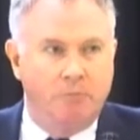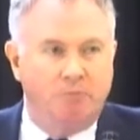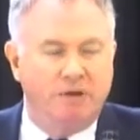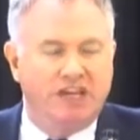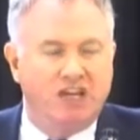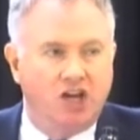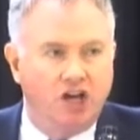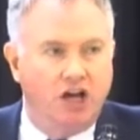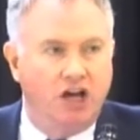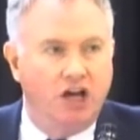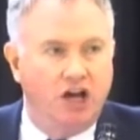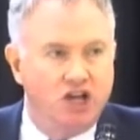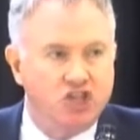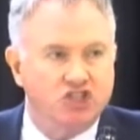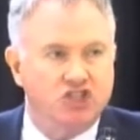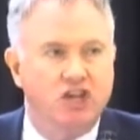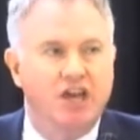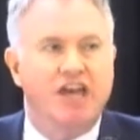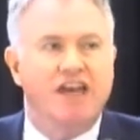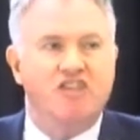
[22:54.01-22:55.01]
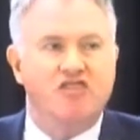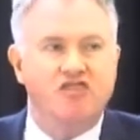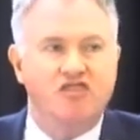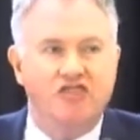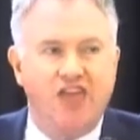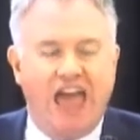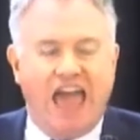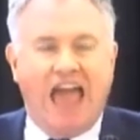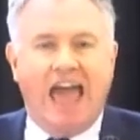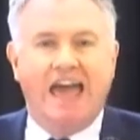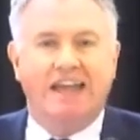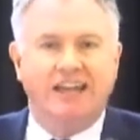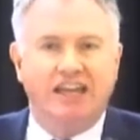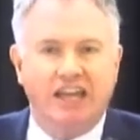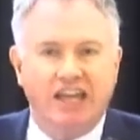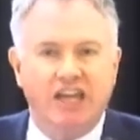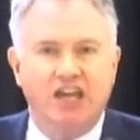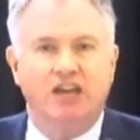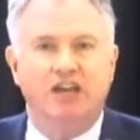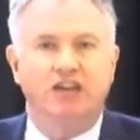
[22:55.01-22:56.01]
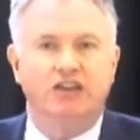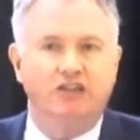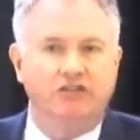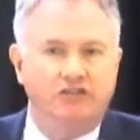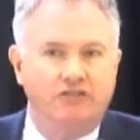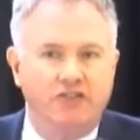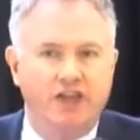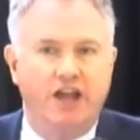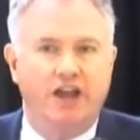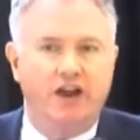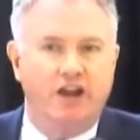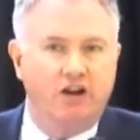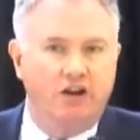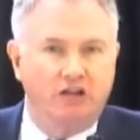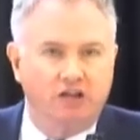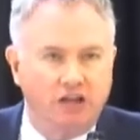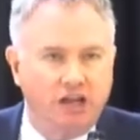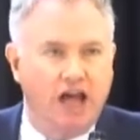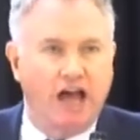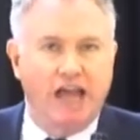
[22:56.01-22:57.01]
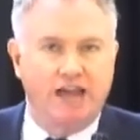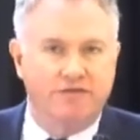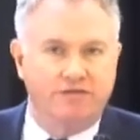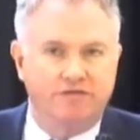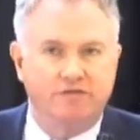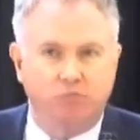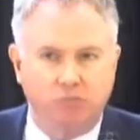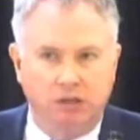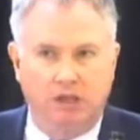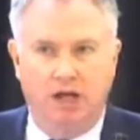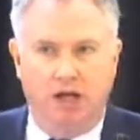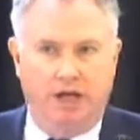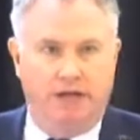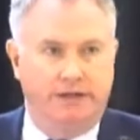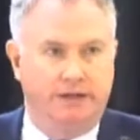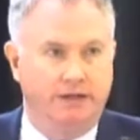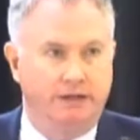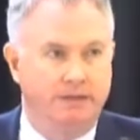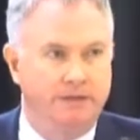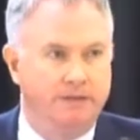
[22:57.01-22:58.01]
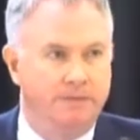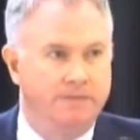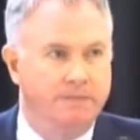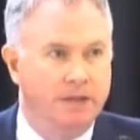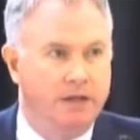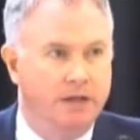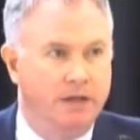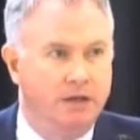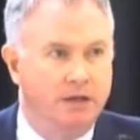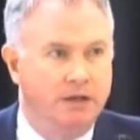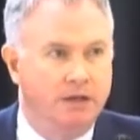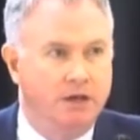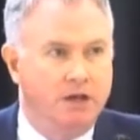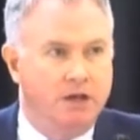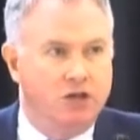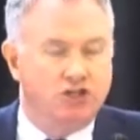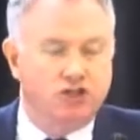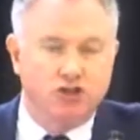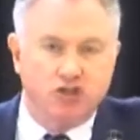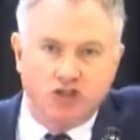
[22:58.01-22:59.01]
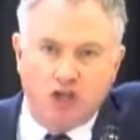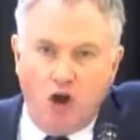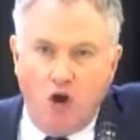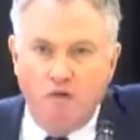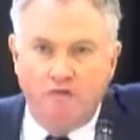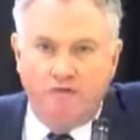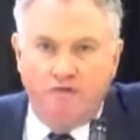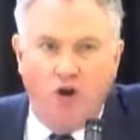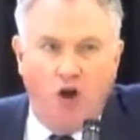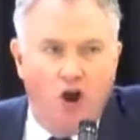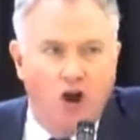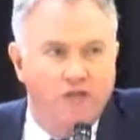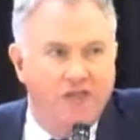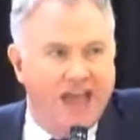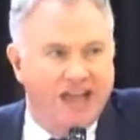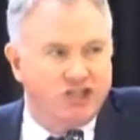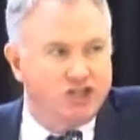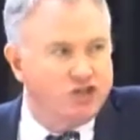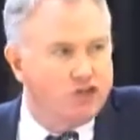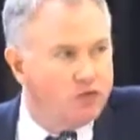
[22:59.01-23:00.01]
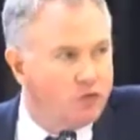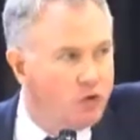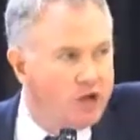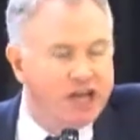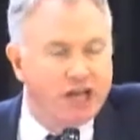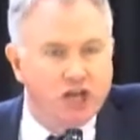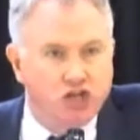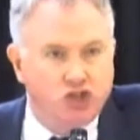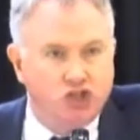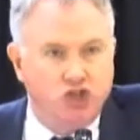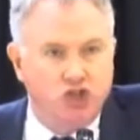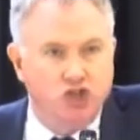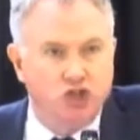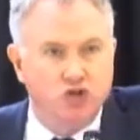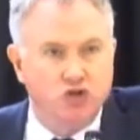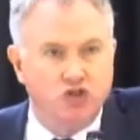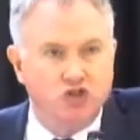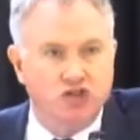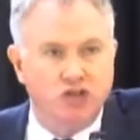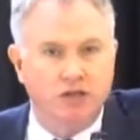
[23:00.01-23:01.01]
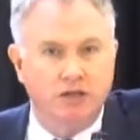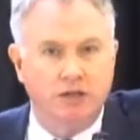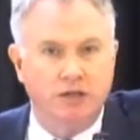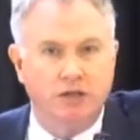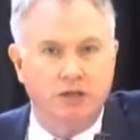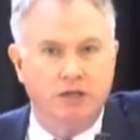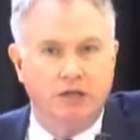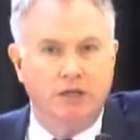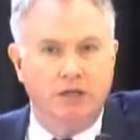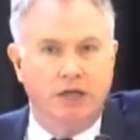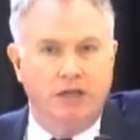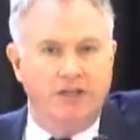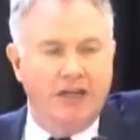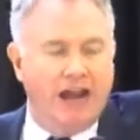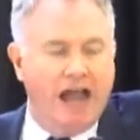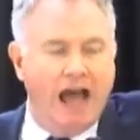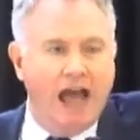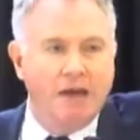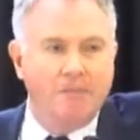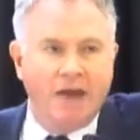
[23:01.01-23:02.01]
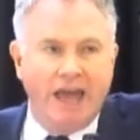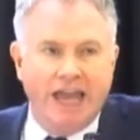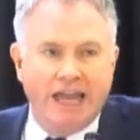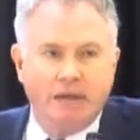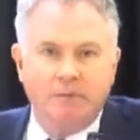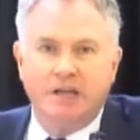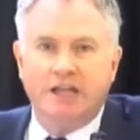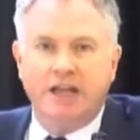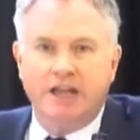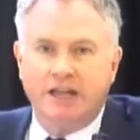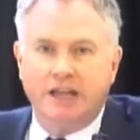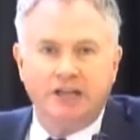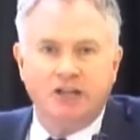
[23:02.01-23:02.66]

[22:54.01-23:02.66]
because that is their lifeblood. So far that's 3 issues that I'm aiming at